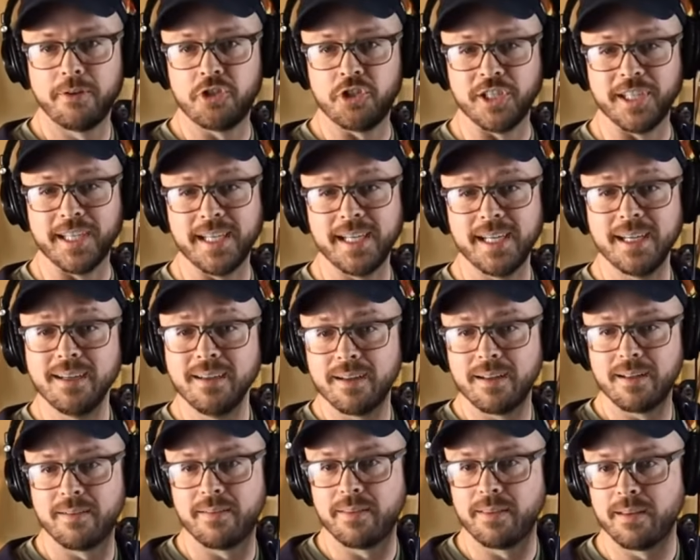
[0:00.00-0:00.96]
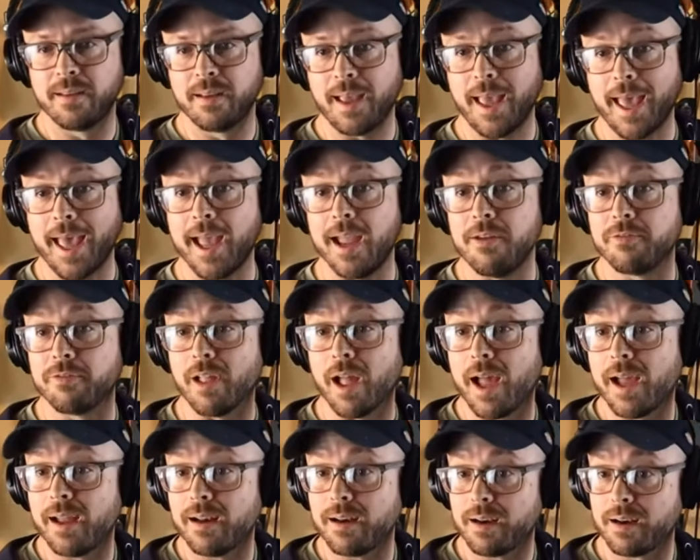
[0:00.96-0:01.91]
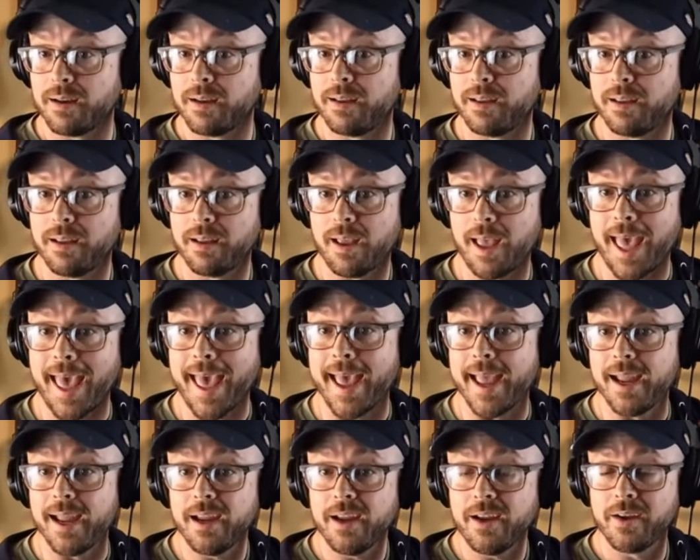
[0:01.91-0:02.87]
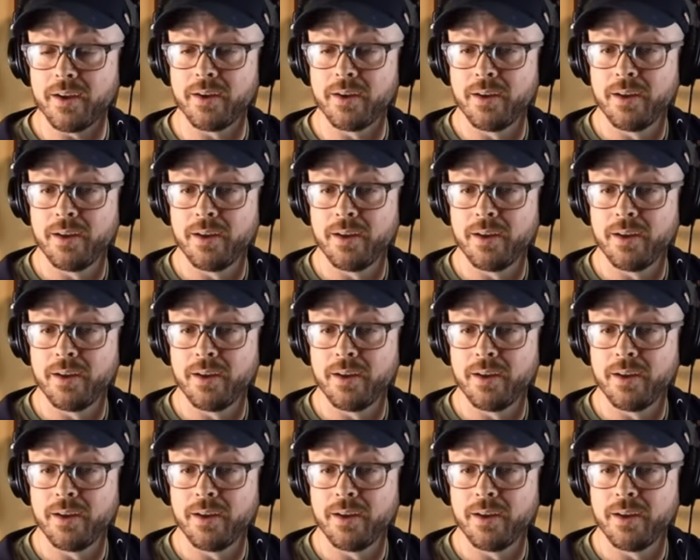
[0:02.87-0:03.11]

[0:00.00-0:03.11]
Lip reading: G, A flat, A,